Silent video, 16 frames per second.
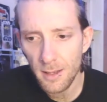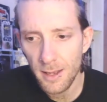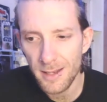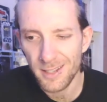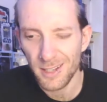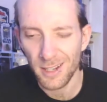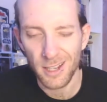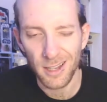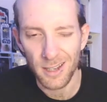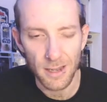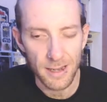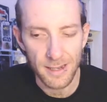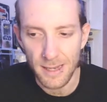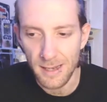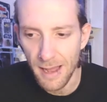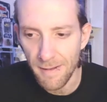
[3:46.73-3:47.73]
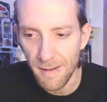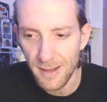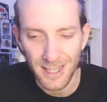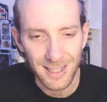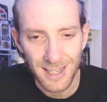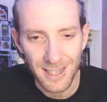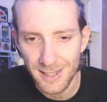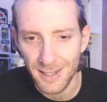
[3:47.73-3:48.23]
it's a
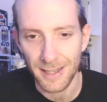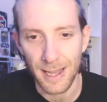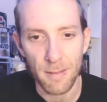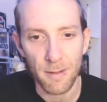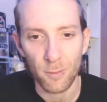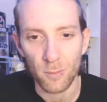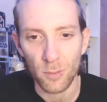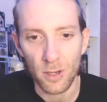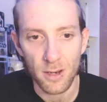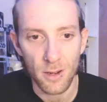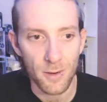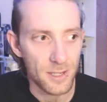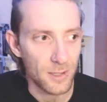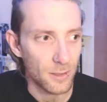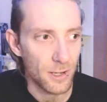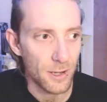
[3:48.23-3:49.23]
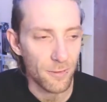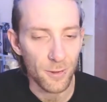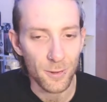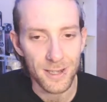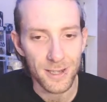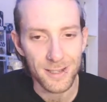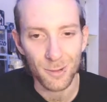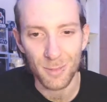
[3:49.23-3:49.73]
classic game. I know it's only a few
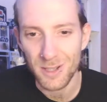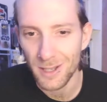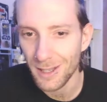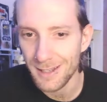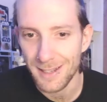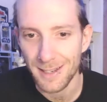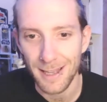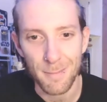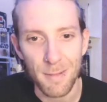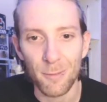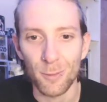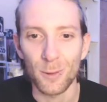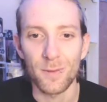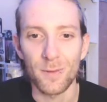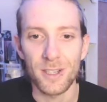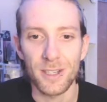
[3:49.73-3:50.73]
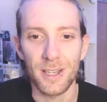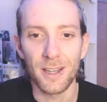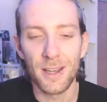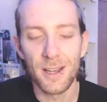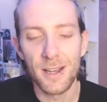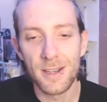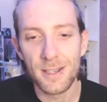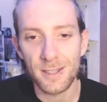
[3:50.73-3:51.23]
years old, but it's a classic game, everyone loves it.
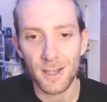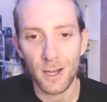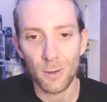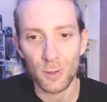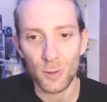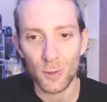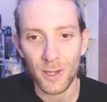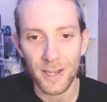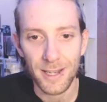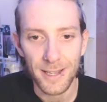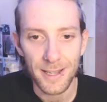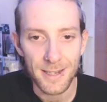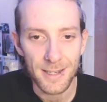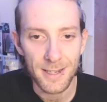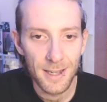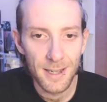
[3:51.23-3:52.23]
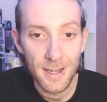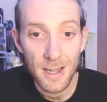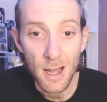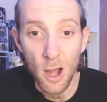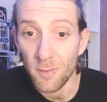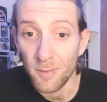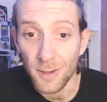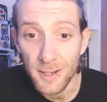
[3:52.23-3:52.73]
Star Wars related.
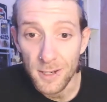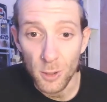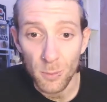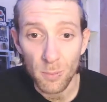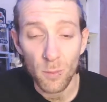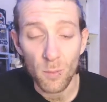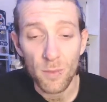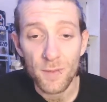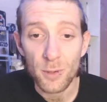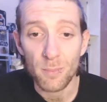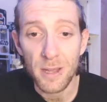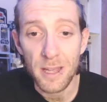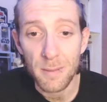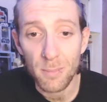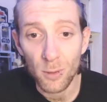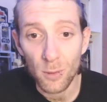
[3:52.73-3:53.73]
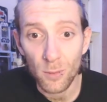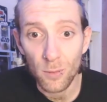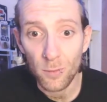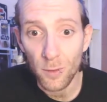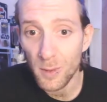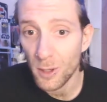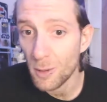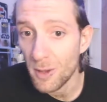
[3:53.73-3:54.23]
Hopefully jump on with some people
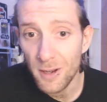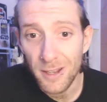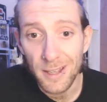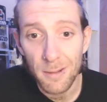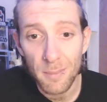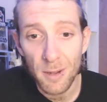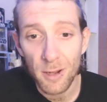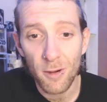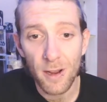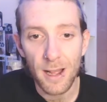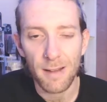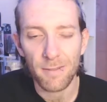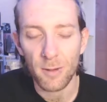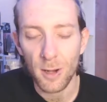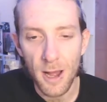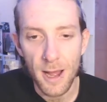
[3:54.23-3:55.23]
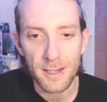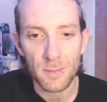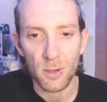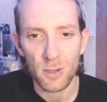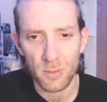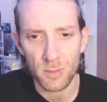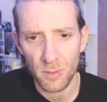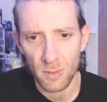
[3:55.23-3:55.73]
from the community, it'd be great. I have like
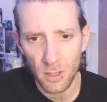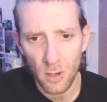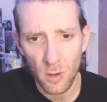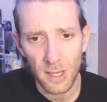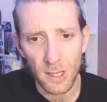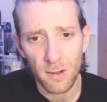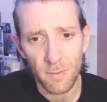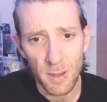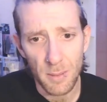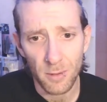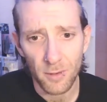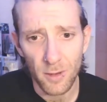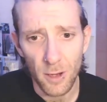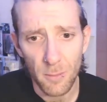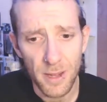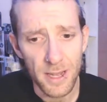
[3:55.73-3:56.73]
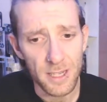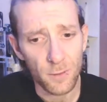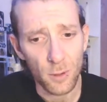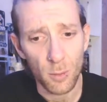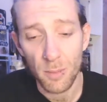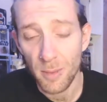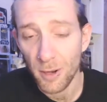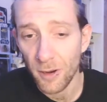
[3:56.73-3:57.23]
Xbox, quite a lot of people have got PS4,
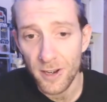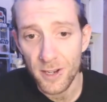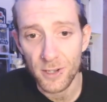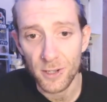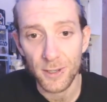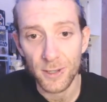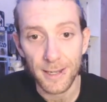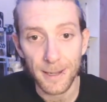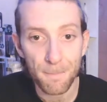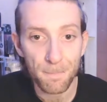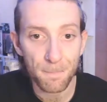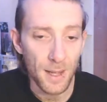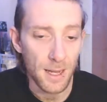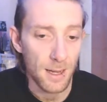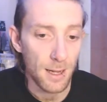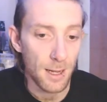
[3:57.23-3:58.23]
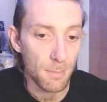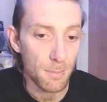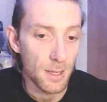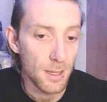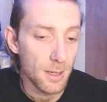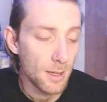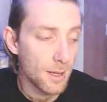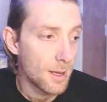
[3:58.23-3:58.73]
but it'd be great to do that.
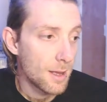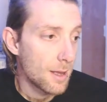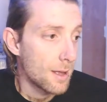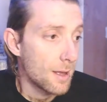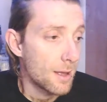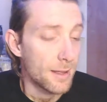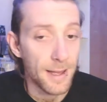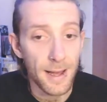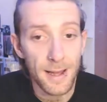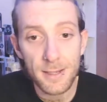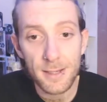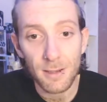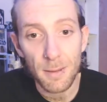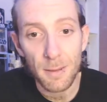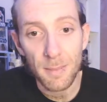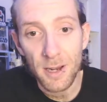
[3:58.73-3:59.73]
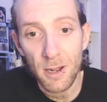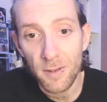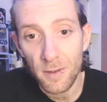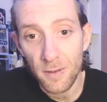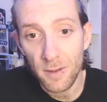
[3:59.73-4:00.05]
Yeah, so let me know if